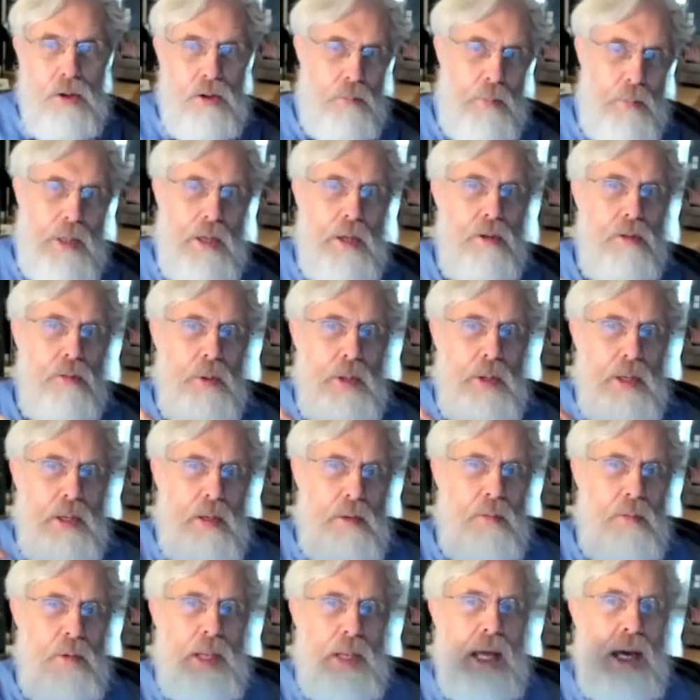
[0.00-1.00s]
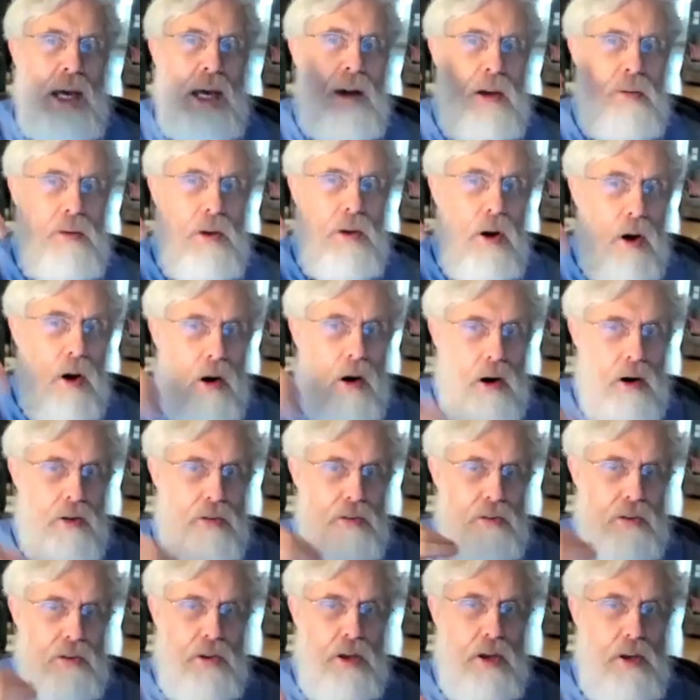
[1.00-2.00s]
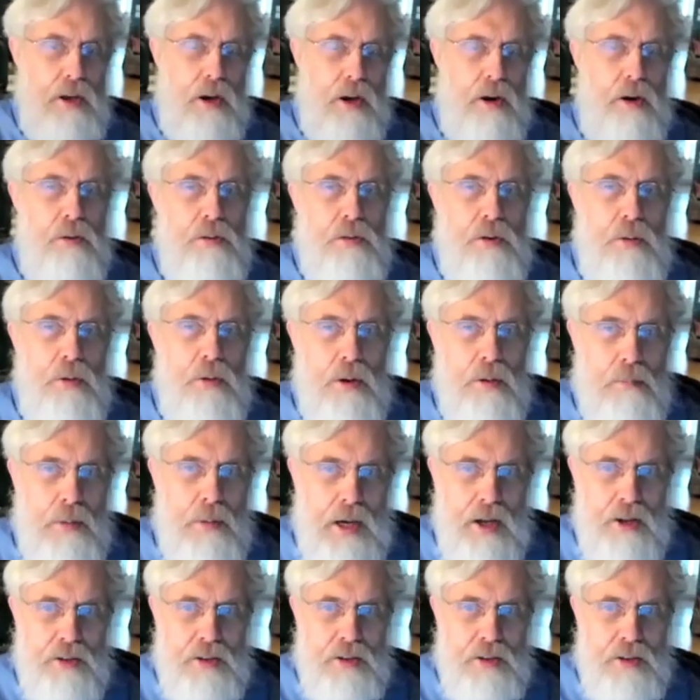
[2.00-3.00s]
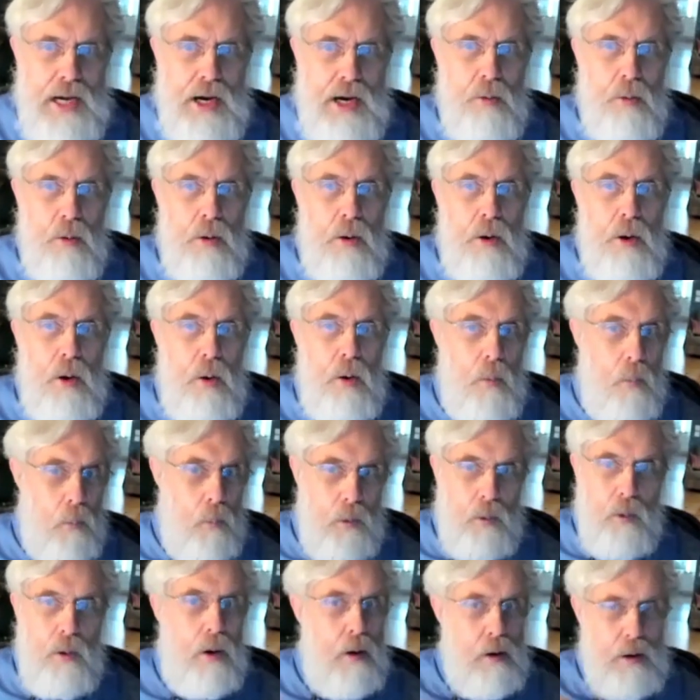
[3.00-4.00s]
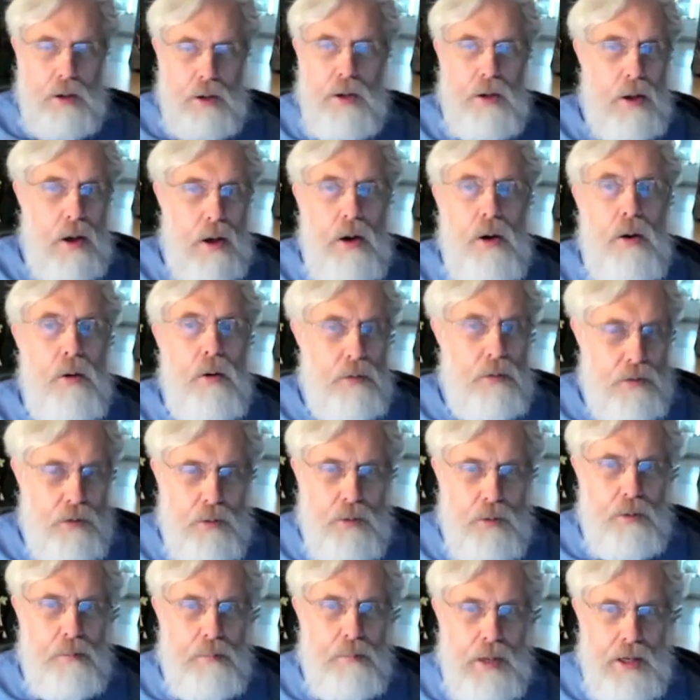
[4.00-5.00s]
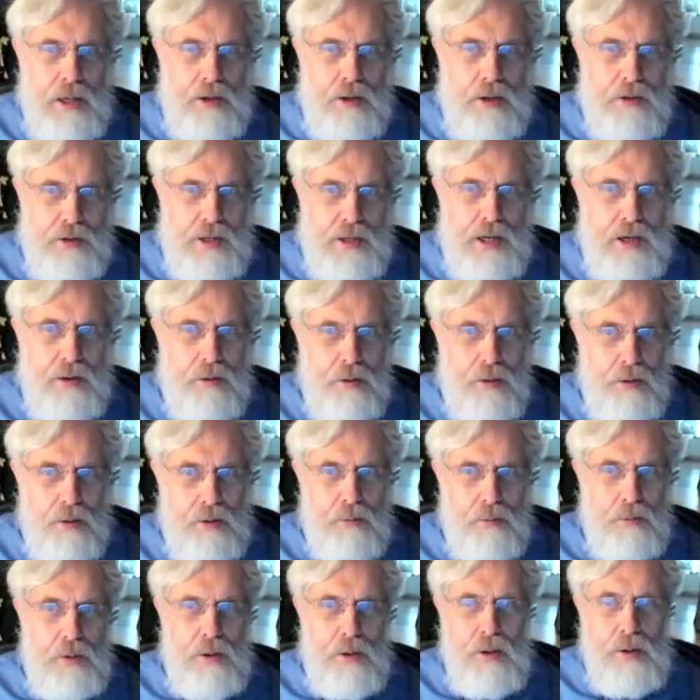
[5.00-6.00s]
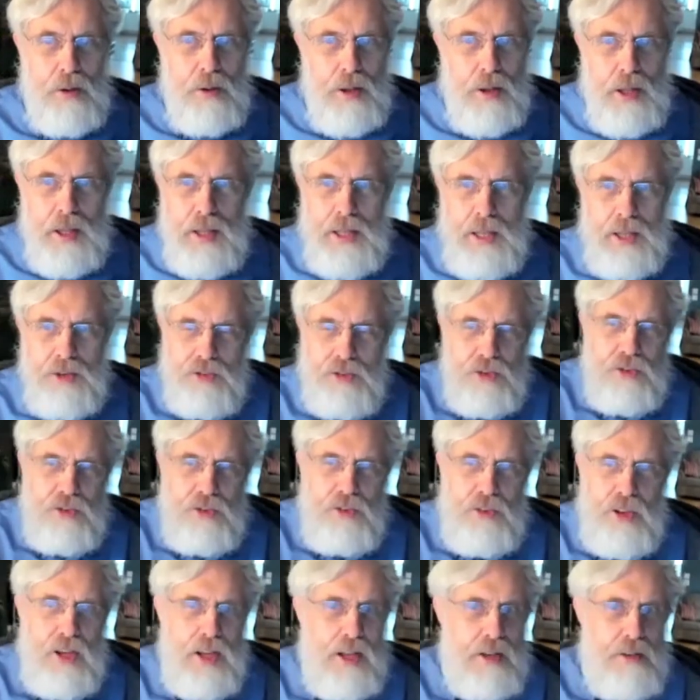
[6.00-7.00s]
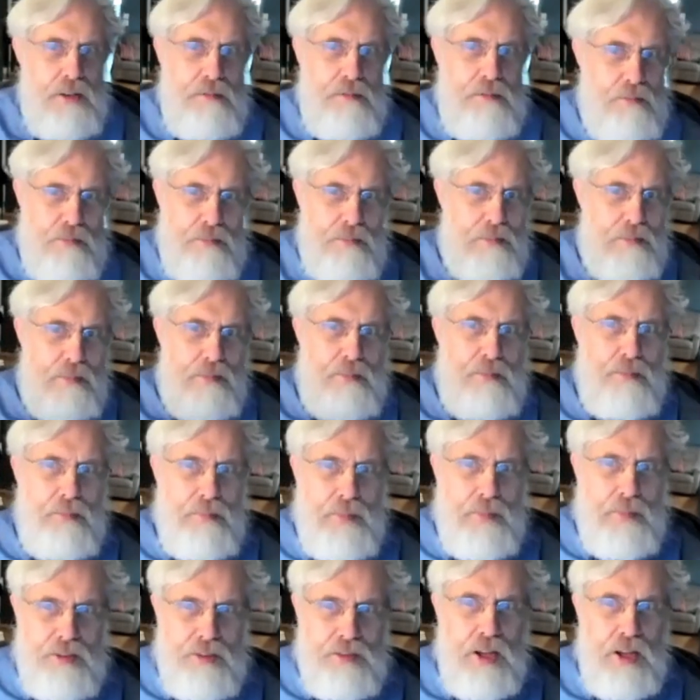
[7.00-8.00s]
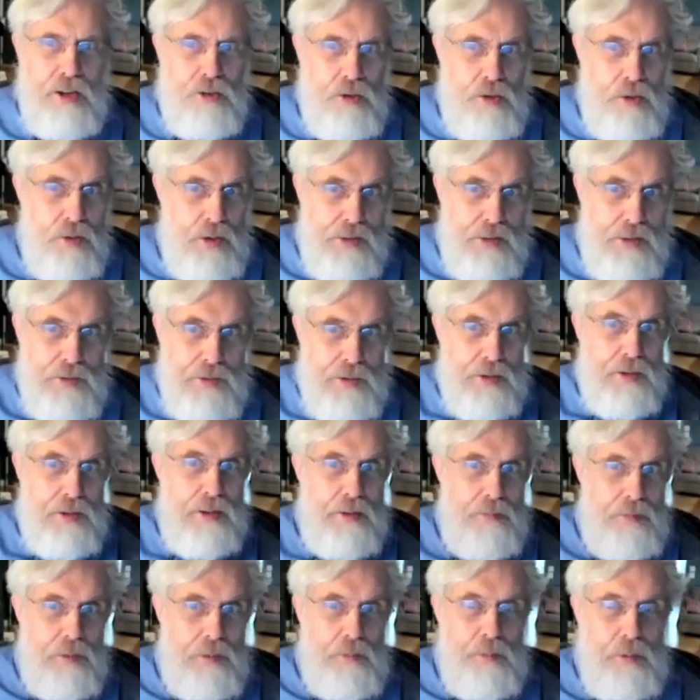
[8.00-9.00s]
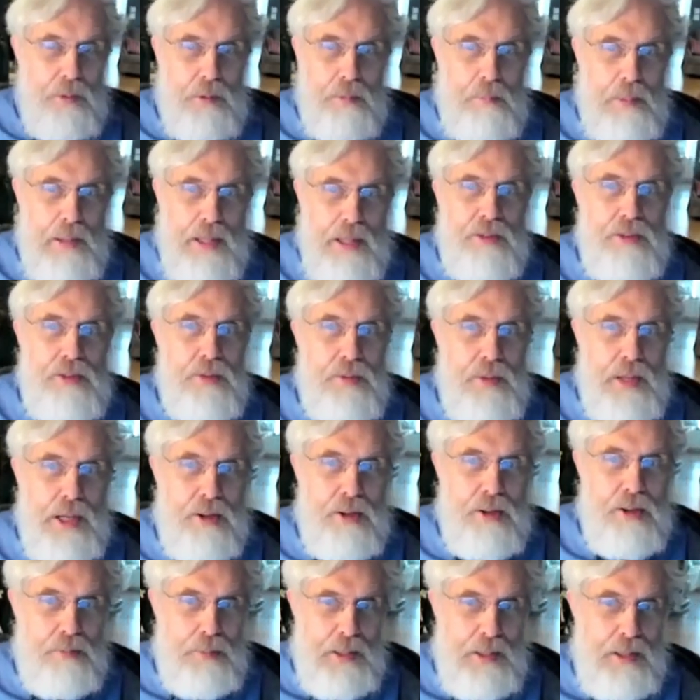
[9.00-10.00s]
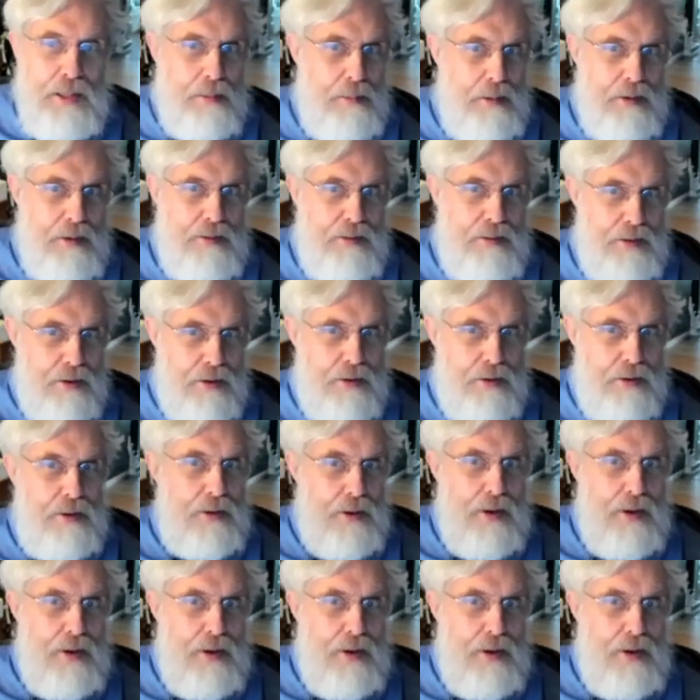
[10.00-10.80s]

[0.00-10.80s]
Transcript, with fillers: because we, we now have cars that can go 200 miles an hour, we're all going to go 200 miles an hour. We're, and that's just not, that's not true. Even, even with the places without speed limits, there,